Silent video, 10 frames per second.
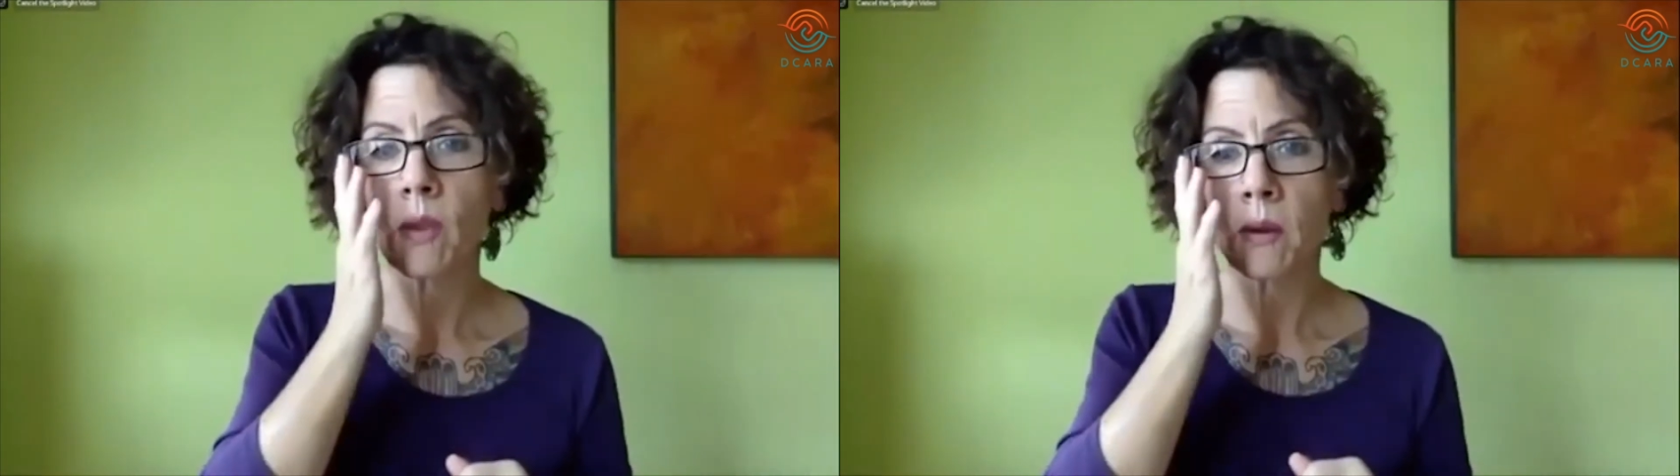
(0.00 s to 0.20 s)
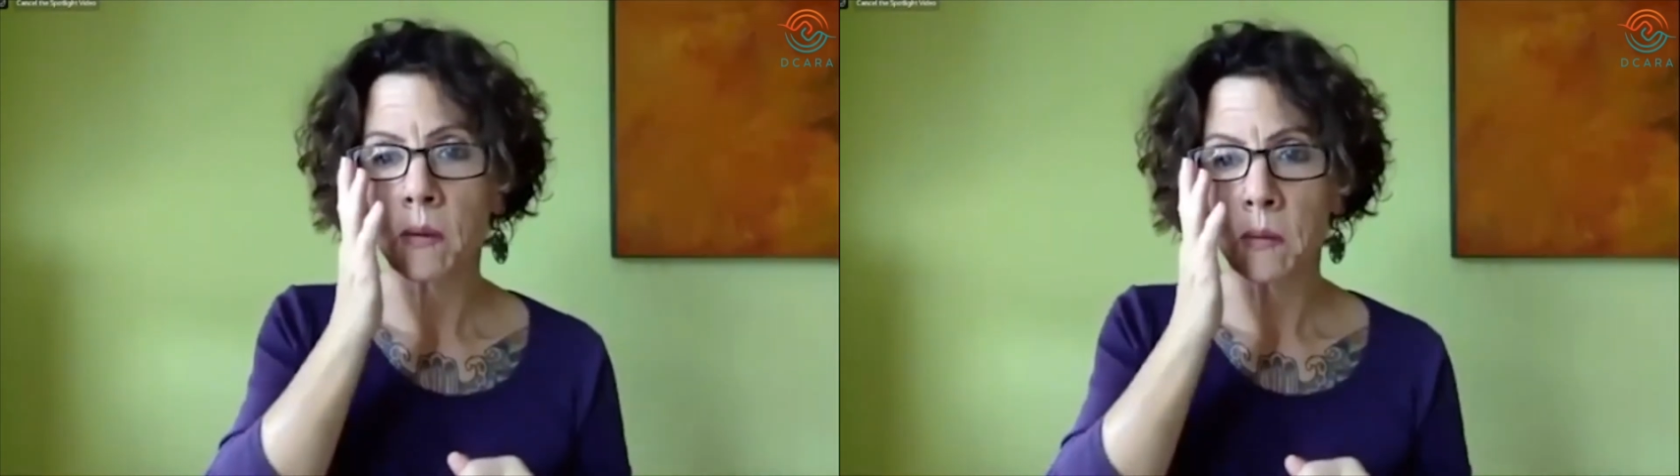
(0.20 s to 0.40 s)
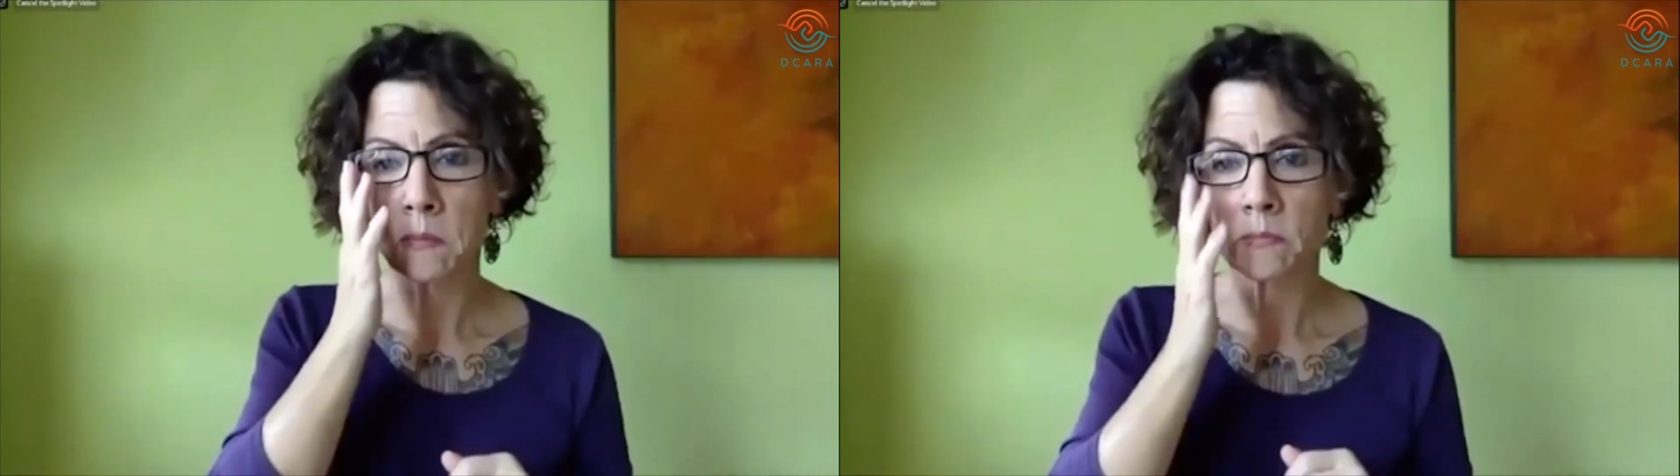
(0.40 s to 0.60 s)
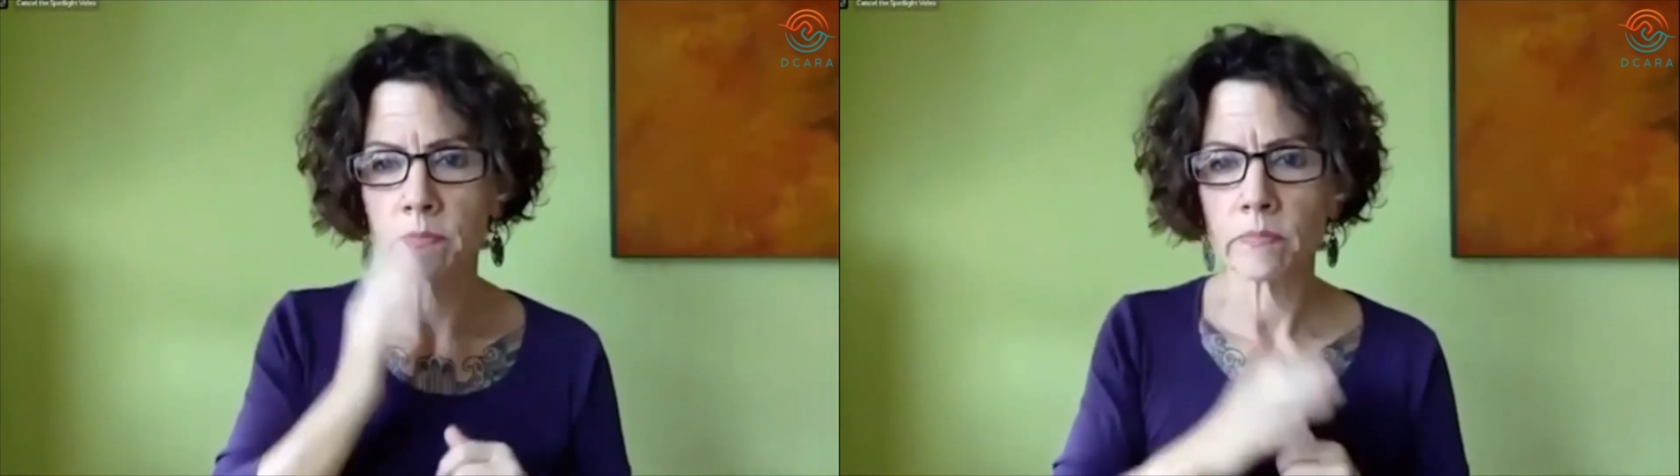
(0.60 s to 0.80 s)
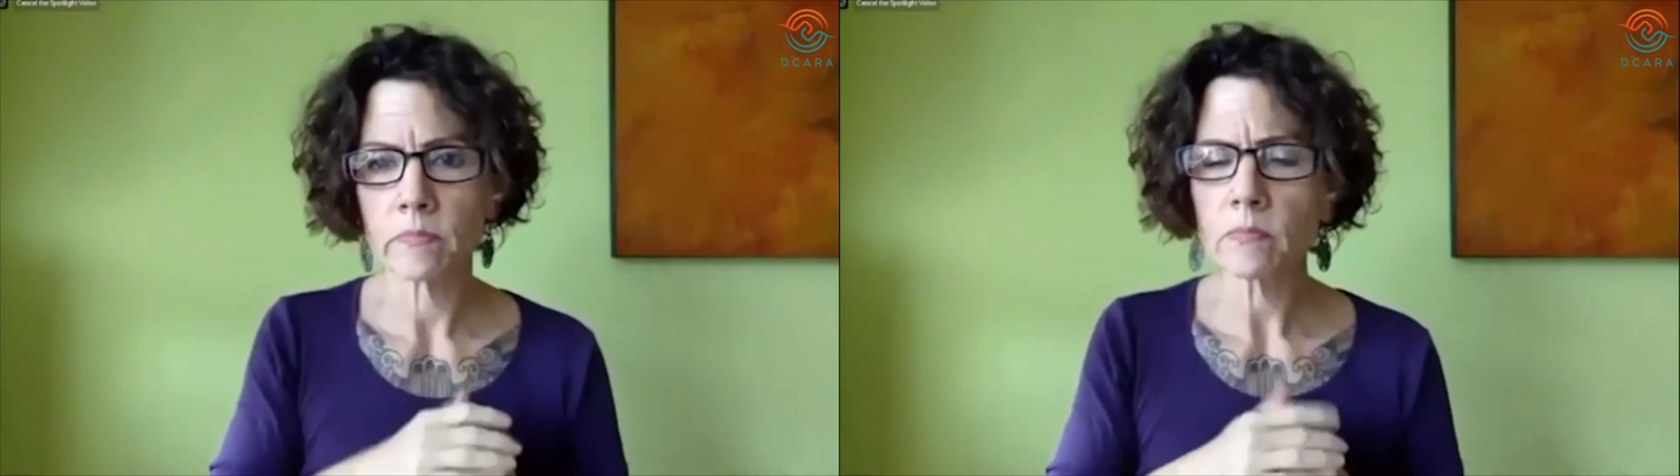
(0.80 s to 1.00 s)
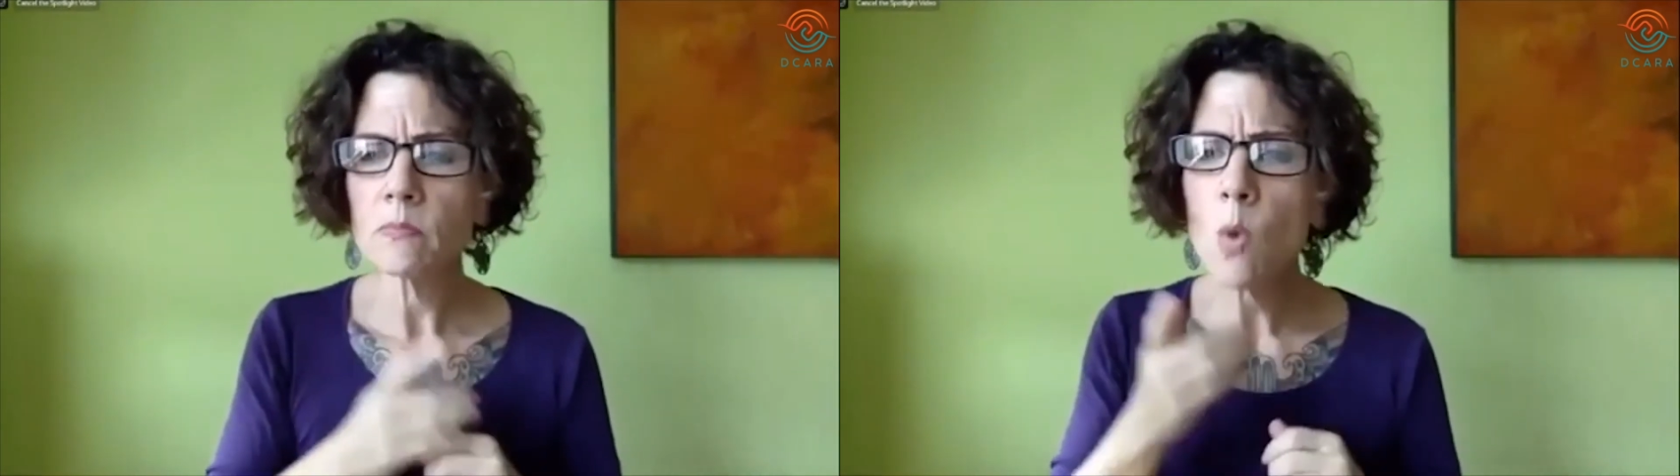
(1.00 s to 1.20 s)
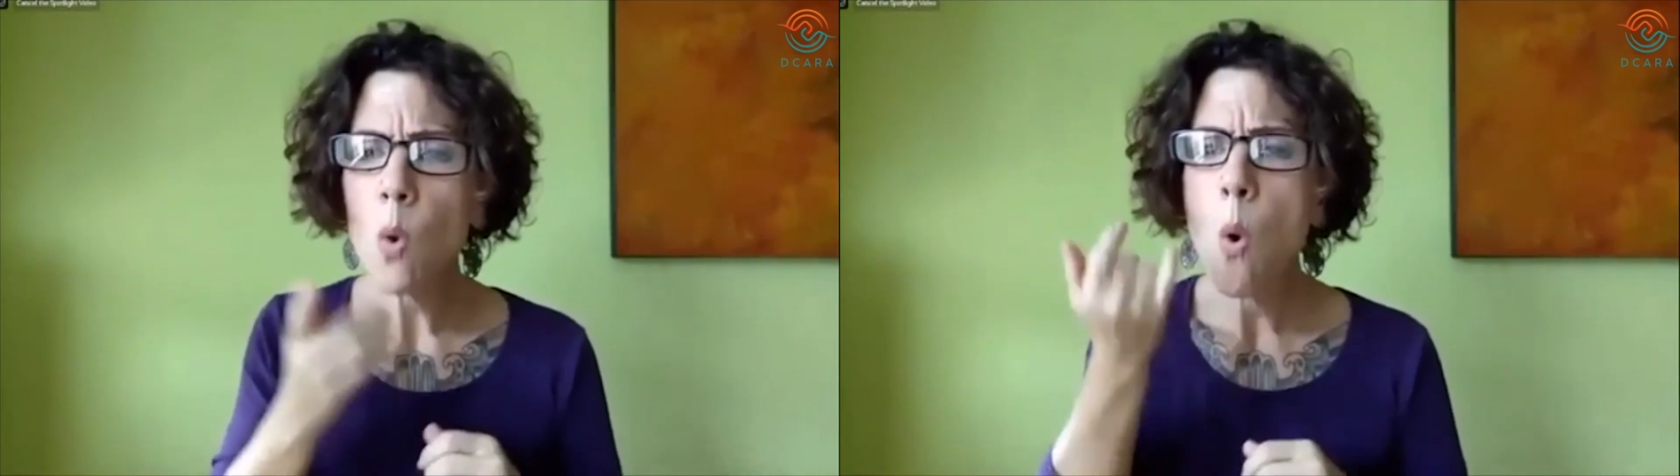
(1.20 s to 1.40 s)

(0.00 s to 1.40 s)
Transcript: and so forth.